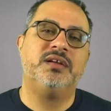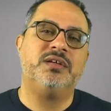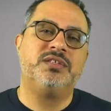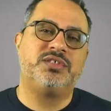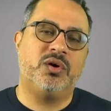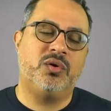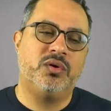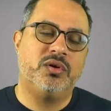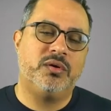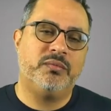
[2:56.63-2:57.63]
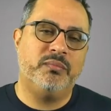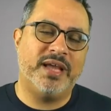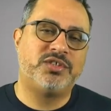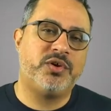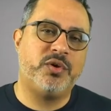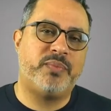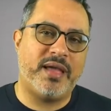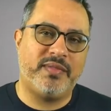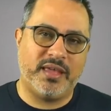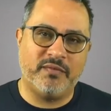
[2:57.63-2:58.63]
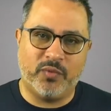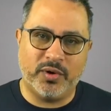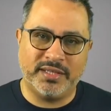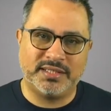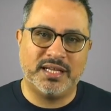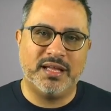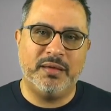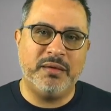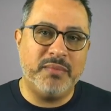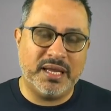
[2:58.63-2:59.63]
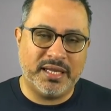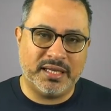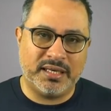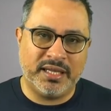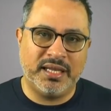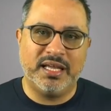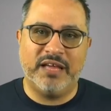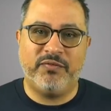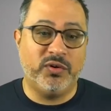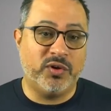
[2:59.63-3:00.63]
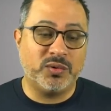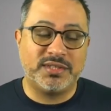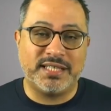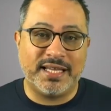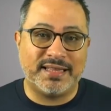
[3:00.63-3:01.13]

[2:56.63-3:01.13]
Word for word: So make sure you pay the invoice immediately. If you don't see it